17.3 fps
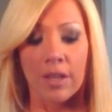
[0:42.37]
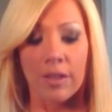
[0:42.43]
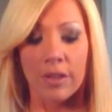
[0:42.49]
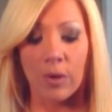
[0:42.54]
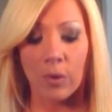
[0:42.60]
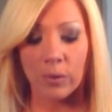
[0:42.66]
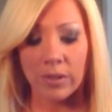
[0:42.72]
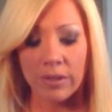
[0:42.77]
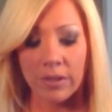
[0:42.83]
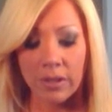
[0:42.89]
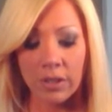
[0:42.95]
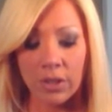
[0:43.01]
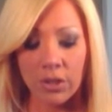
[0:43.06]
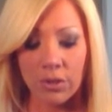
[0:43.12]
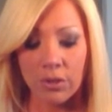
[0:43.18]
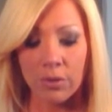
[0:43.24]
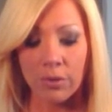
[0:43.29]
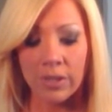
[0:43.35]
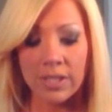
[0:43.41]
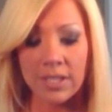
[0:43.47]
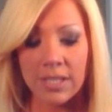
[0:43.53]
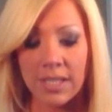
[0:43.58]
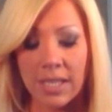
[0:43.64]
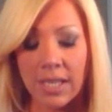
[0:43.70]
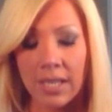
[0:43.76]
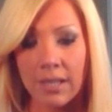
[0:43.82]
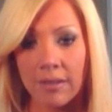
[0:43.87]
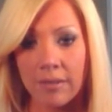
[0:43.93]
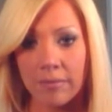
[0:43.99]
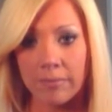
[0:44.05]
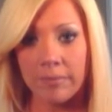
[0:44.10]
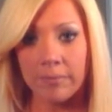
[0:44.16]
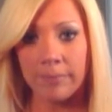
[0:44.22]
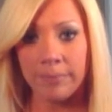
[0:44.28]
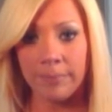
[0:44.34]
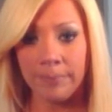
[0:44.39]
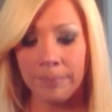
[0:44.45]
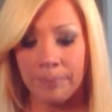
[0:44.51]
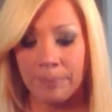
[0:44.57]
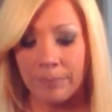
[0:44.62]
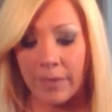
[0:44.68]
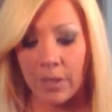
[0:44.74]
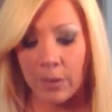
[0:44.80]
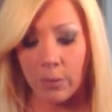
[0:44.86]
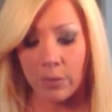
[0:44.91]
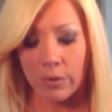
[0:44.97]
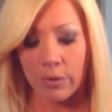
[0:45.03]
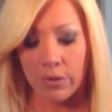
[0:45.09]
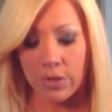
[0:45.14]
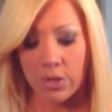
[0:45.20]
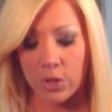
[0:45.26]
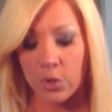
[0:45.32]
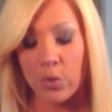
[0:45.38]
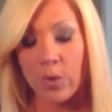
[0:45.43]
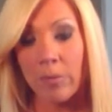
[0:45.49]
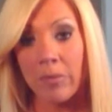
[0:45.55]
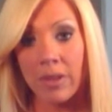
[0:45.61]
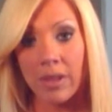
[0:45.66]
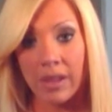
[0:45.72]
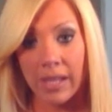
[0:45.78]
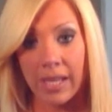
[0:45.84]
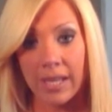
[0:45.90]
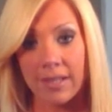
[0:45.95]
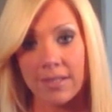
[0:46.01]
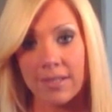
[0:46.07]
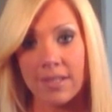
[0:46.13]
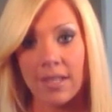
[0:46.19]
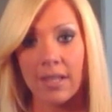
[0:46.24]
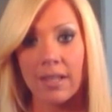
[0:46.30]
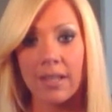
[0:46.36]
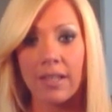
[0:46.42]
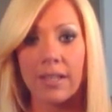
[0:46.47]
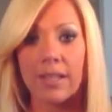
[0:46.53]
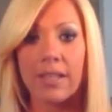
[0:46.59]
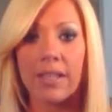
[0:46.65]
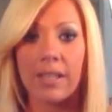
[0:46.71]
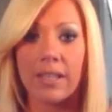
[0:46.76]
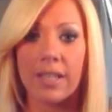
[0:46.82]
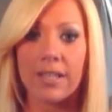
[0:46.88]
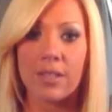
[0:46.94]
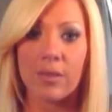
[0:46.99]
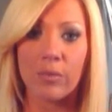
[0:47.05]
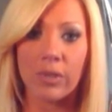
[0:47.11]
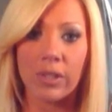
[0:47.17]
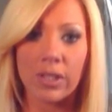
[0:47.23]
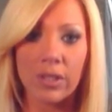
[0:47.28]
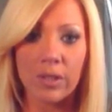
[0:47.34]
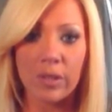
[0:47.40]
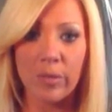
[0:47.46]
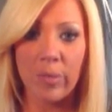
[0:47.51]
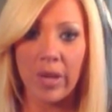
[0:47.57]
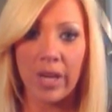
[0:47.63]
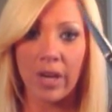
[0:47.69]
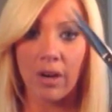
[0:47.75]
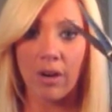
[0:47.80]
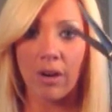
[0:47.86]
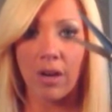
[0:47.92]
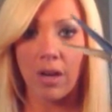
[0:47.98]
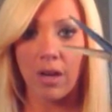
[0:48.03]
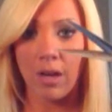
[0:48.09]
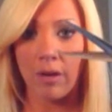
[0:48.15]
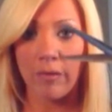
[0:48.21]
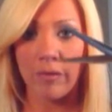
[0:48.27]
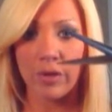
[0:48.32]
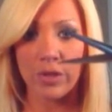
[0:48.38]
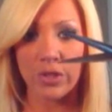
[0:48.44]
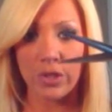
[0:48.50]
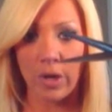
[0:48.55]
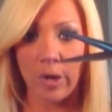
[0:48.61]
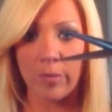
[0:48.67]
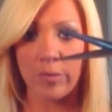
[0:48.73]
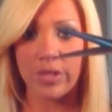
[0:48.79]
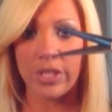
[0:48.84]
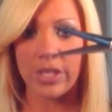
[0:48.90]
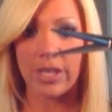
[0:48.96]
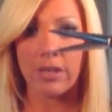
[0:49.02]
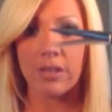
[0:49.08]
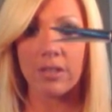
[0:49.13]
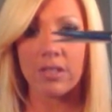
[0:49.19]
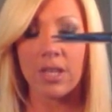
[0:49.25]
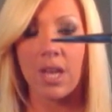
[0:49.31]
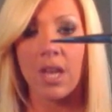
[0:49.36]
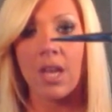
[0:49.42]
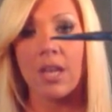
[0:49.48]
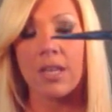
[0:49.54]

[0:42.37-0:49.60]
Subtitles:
The only thing that you're going to need in order to trim the lace is a really good pair of sharp shears.